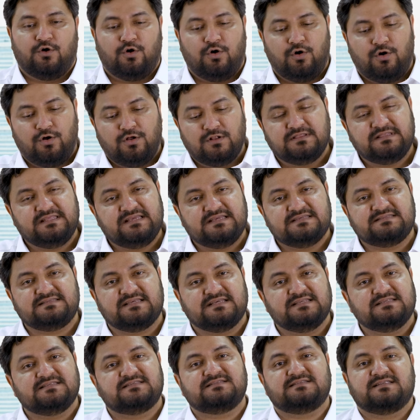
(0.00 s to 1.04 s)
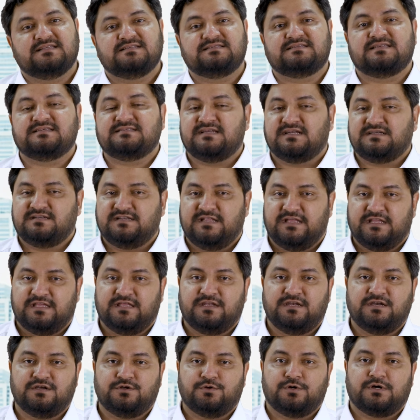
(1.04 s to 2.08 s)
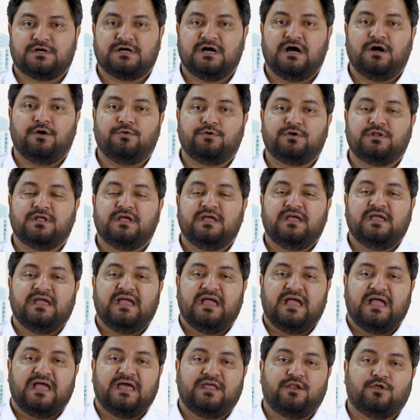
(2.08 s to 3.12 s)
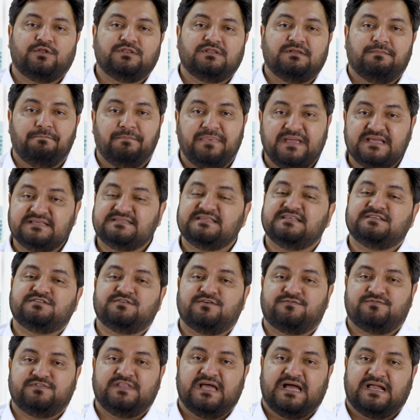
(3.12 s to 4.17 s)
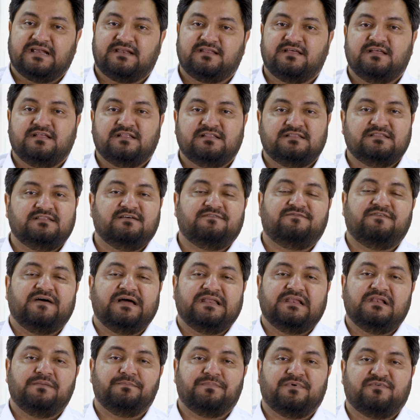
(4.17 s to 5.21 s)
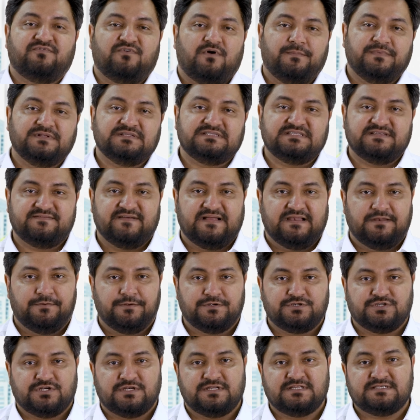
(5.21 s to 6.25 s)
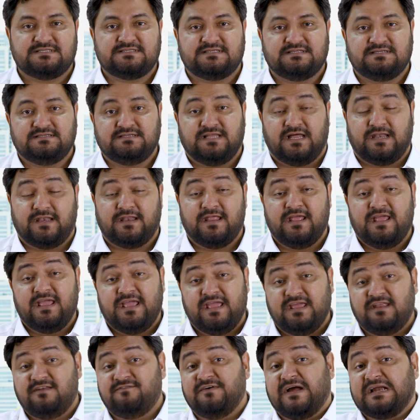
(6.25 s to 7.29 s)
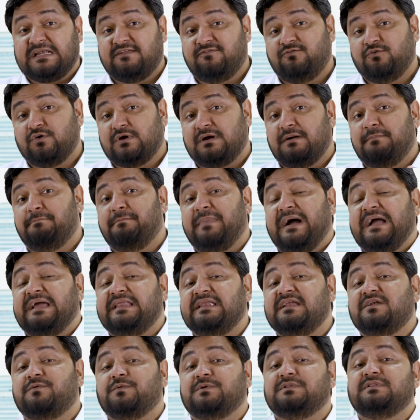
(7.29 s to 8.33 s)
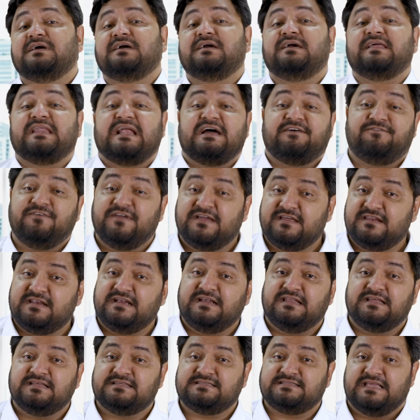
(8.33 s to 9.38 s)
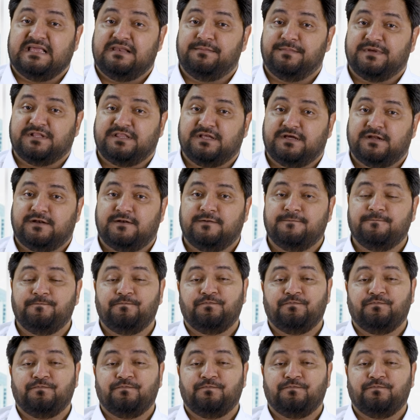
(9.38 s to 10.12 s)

all these instances are taken into account, and on the basis of that, the final performance evaluation is done. In fact, if you combine it with the graphic rating scale method,